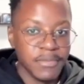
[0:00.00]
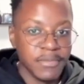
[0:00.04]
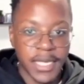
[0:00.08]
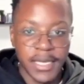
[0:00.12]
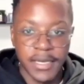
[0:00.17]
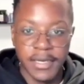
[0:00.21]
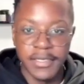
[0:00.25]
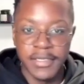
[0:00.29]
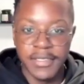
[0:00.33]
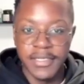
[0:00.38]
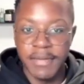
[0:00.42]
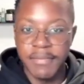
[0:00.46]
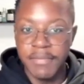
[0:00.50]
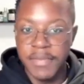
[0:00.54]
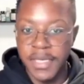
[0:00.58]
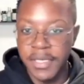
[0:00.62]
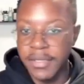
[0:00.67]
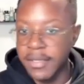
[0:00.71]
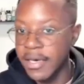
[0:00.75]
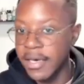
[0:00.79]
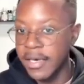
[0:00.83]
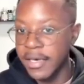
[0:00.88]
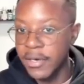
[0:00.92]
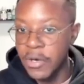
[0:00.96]
something
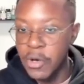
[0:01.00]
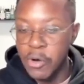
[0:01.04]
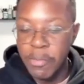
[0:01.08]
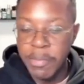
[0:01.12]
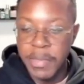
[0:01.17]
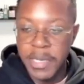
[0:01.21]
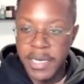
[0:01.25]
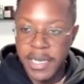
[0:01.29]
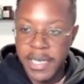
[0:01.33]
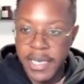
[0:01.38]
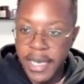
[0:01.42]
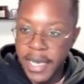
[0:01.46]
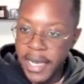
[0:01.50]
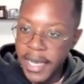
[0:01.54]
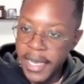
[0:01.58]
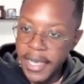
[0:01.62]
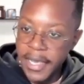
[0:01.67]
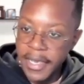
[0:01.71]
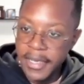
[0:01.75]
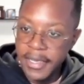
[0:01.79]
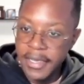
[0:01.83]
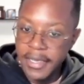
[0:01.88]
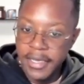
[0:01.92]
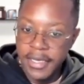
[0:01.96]
like
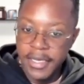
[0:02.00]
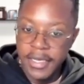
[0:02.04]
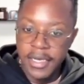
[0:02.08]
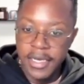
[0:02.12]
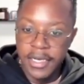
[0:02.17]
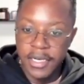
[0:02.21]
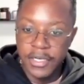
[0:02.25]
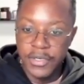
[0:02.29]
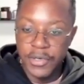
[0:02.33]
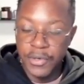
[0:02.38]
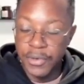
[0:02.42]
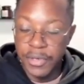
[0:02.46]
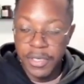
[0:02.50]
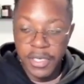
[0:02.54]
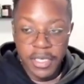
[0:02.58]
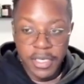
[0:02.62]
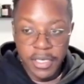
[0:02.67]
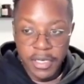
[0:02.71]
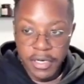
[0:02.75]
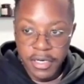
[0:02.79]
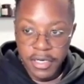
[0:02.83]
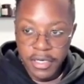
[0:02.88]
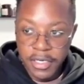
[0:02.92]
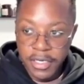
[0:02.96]
OpenAI,
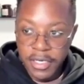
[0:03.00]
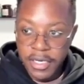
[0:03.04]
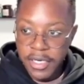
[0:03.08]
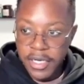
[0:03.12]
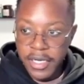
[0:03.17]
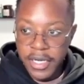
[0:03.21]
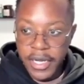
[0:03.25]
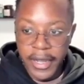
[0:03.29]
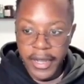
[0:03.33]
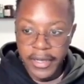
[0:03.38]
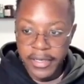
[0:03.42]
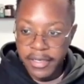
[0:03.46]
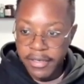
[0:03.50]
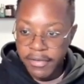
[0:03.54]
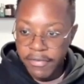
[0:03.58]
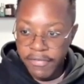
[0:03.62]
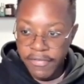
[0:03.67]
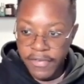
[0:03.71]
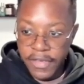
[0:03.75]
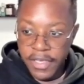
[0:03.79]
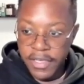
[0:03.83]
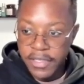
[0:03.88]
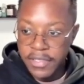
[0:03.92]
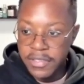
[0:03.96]
Cohere, Hugging
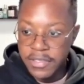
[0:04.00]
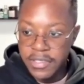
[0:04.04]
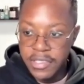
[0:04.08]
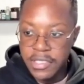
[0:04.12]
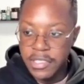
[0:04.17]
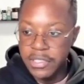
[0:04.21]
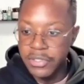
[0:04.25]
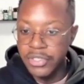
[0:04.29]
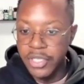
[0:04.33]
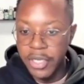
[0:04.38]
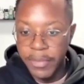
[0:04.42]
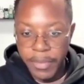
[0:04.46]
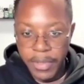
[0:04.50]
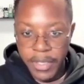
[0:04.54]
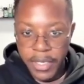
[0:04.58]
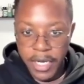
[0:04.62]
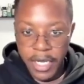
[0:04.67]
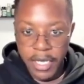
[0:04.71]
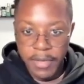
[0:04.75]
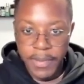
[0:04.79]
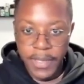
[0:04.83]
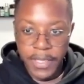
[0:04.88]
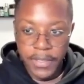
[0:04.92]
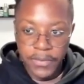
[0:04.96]
Face, Gemini
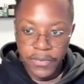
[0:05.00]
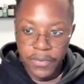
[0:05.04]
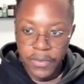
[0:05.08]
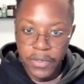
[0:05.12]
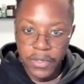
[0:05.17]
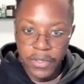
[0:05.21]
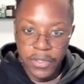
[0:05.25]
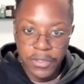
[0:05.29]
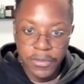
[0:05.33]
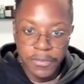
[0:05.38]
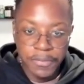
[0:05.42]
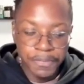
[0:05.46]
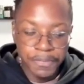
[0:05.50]
by Google.